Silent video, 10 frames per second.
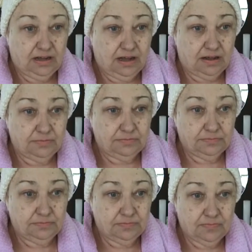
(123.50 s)
I
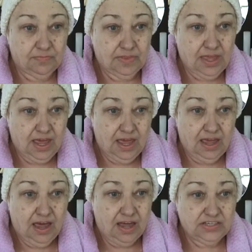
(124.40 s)

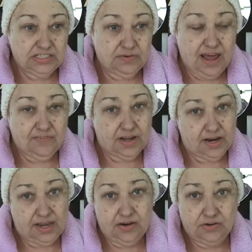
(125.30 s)
just don't have a
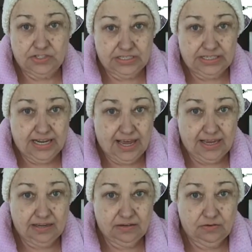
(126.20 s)
lot of energy
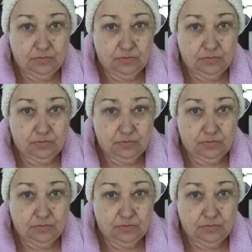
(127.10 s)
today,